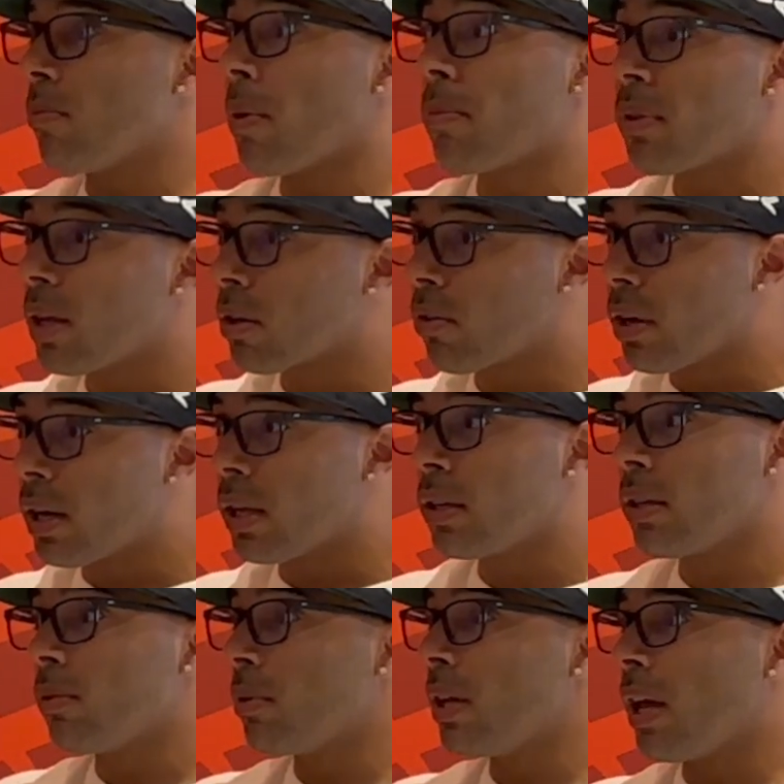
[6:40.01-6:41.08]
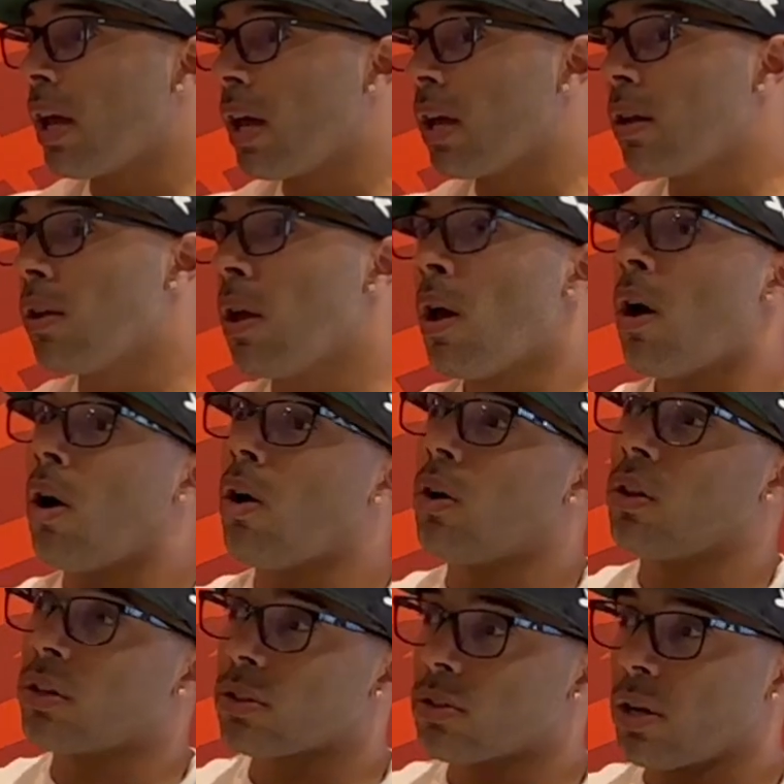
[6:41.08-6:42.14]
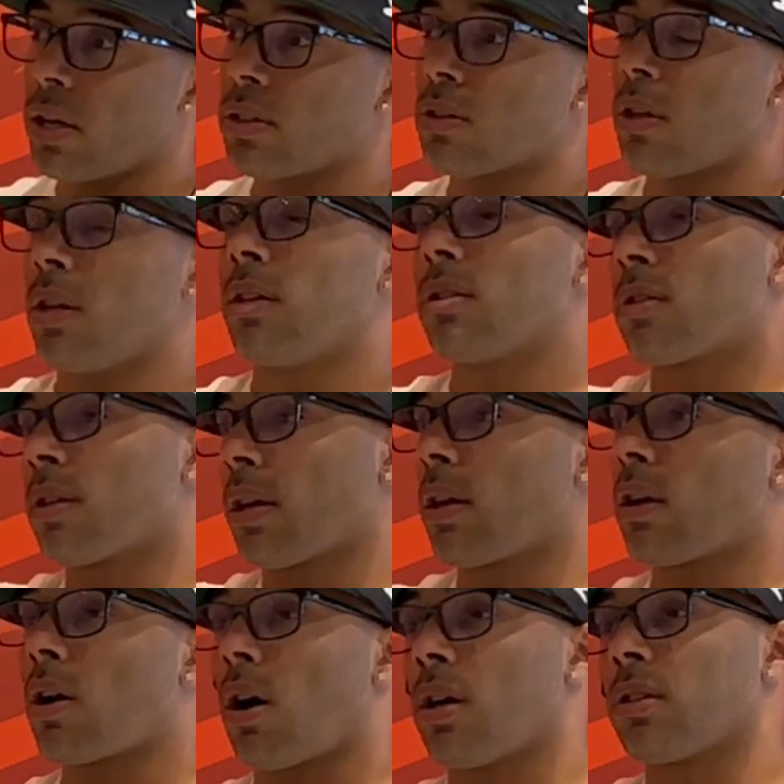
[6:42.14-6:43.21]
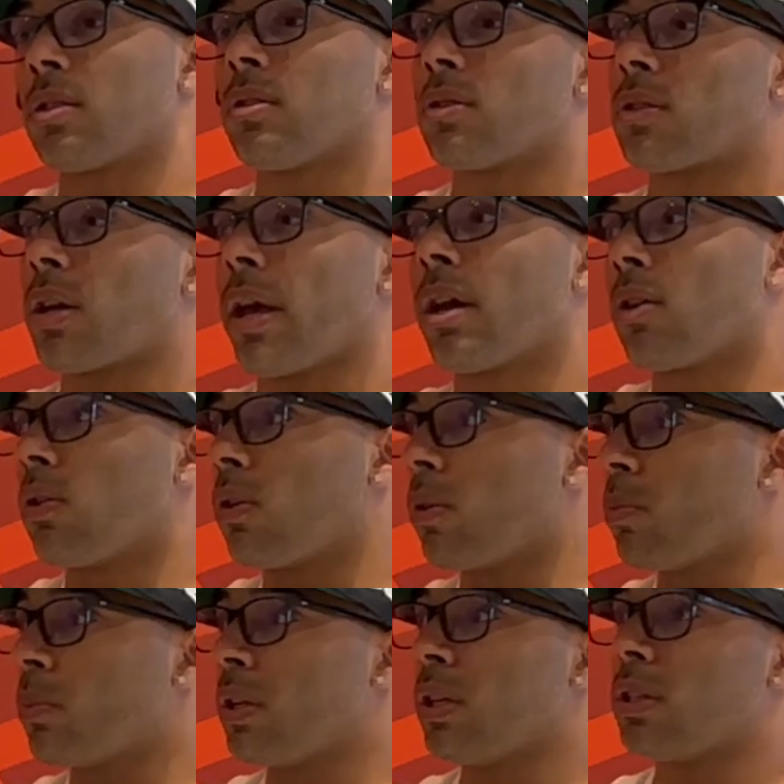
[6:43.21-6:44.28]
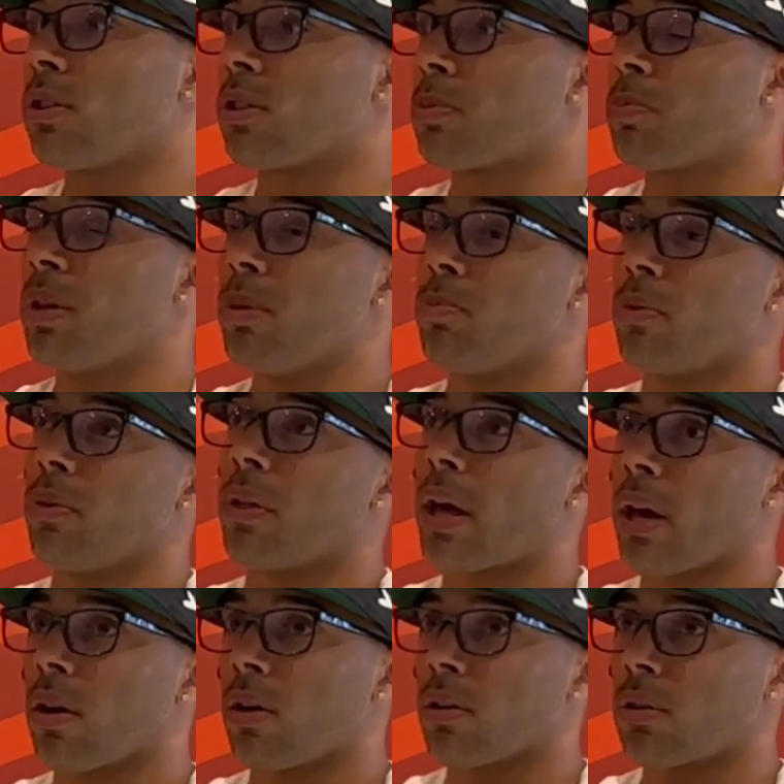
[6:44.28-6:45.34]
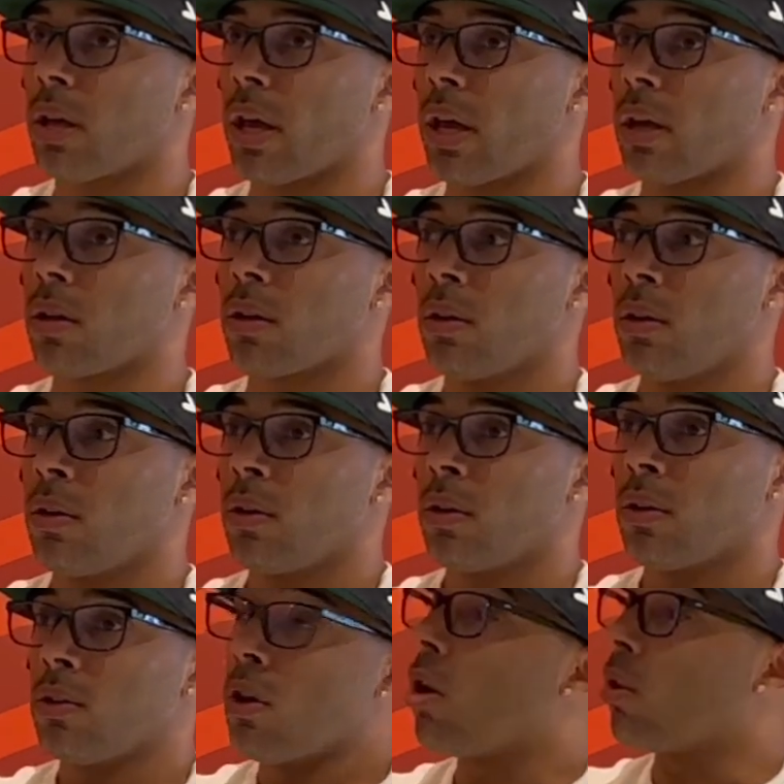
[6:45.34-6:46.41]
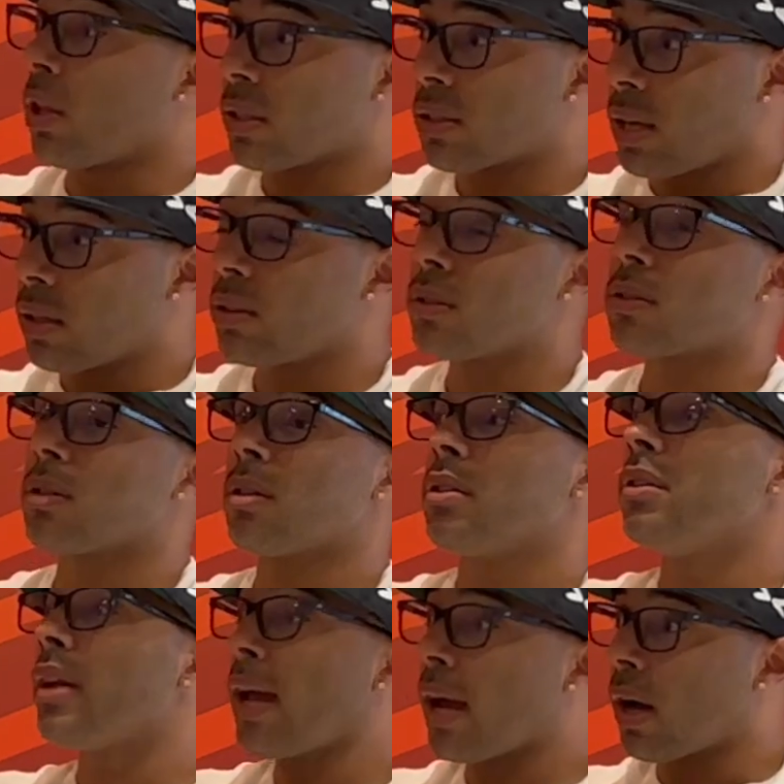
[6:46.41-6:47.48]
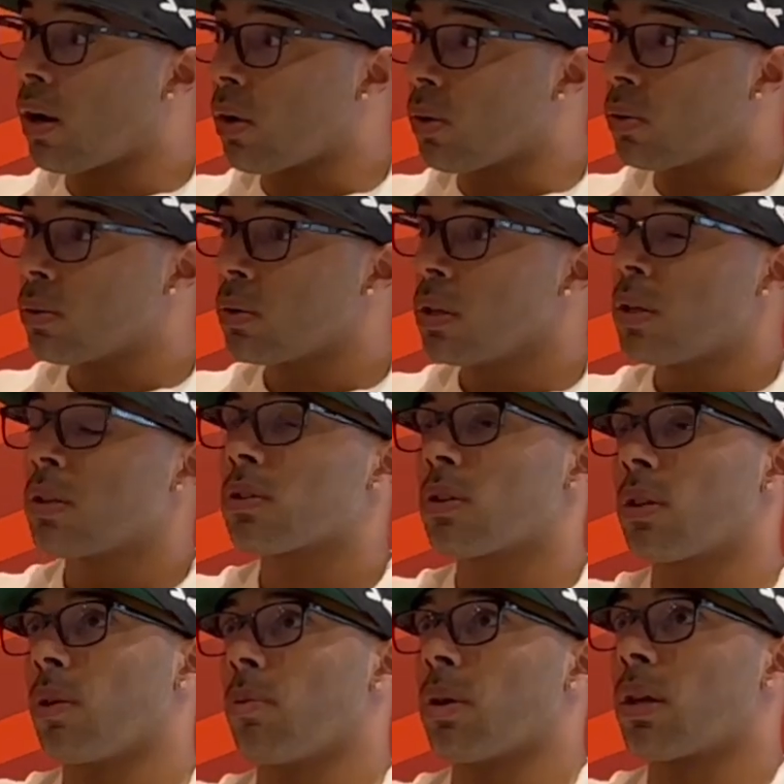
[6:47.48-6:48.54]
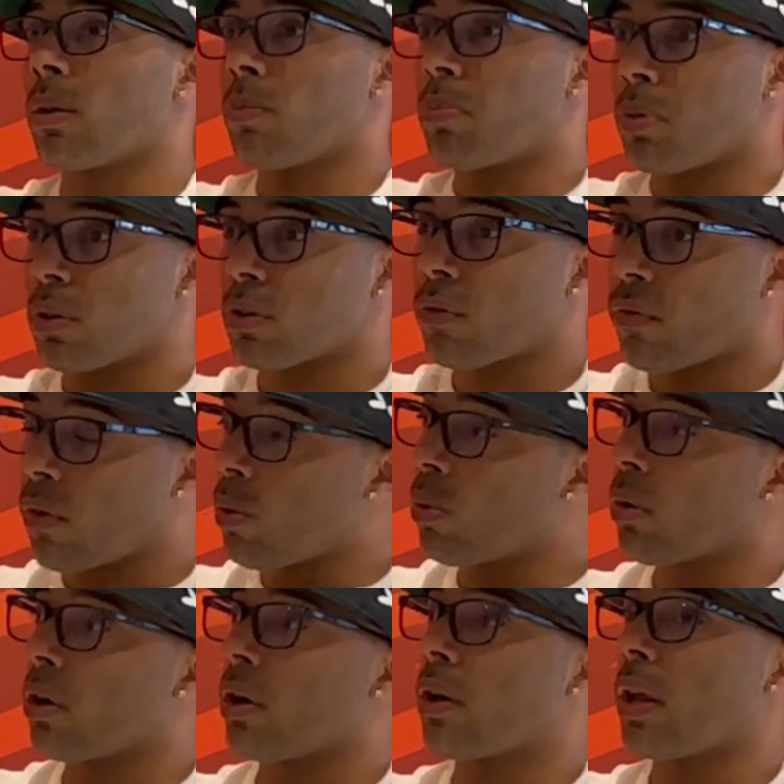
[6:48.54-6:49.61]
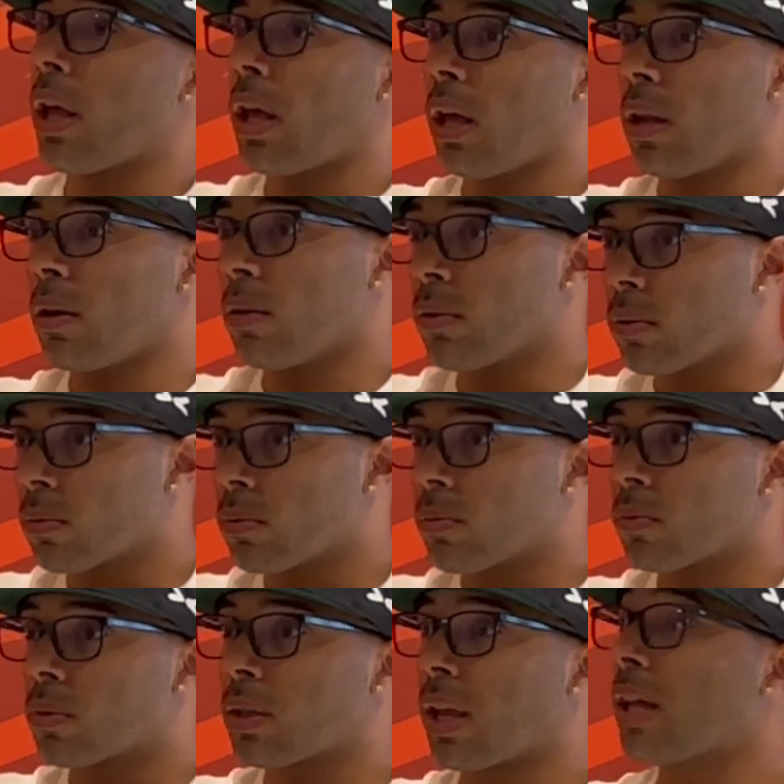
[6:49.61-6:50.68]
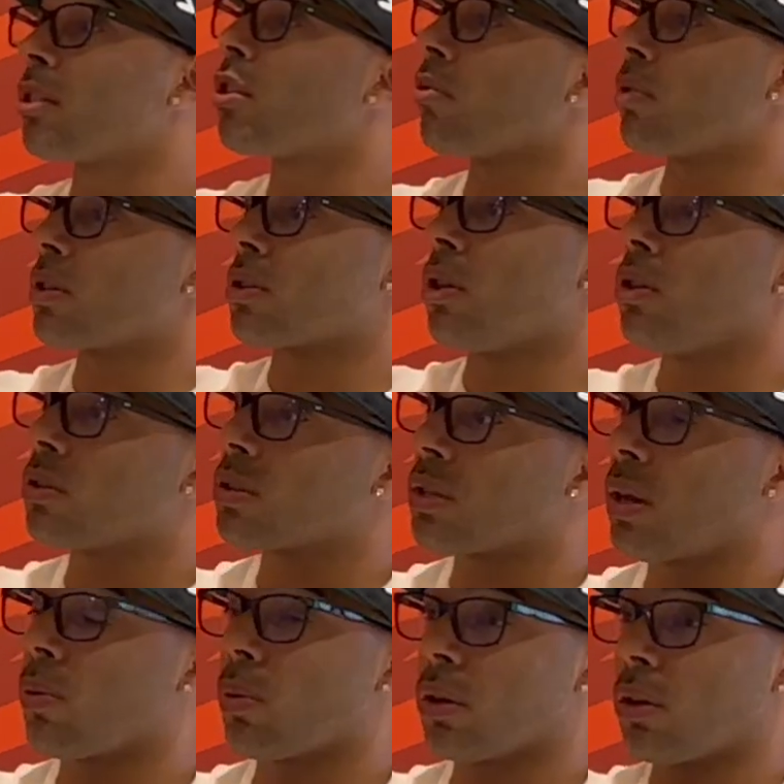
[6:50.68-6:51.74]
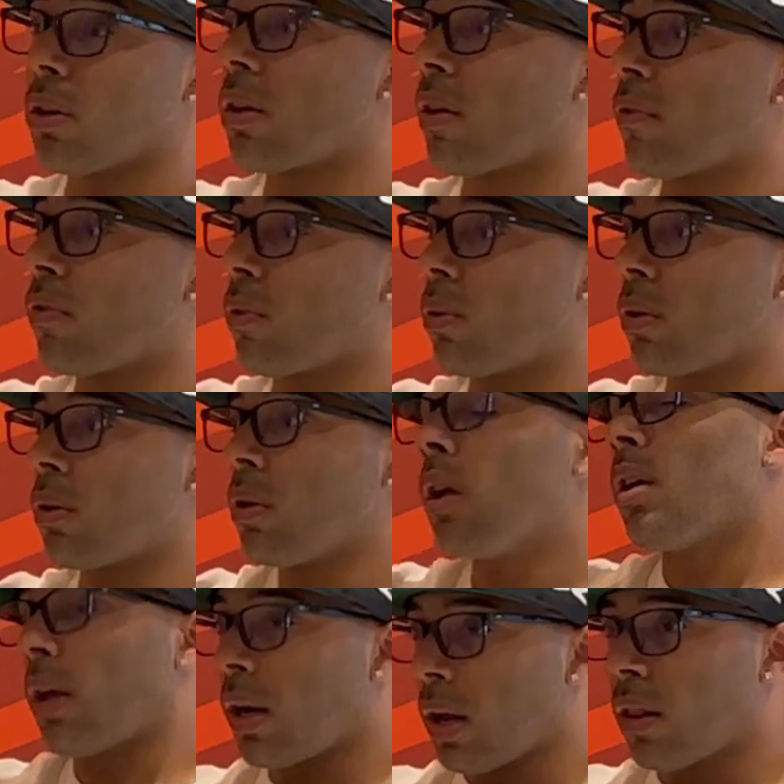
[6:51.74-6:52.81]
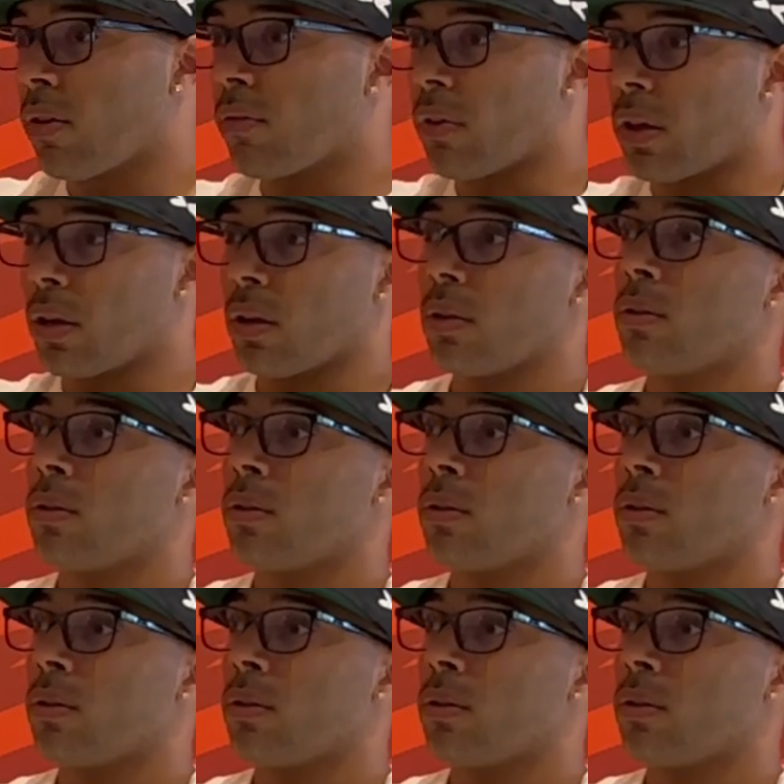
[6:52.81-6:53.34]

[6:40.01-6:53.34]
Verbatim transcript: Remember that great idea we had? Oh, let's try and." And it's like a constant cycle, and we need just people that are like, "No, let's get this done now, so that we can push forward and keep moving, get the results and that elevate it. Yeah. and elevate it."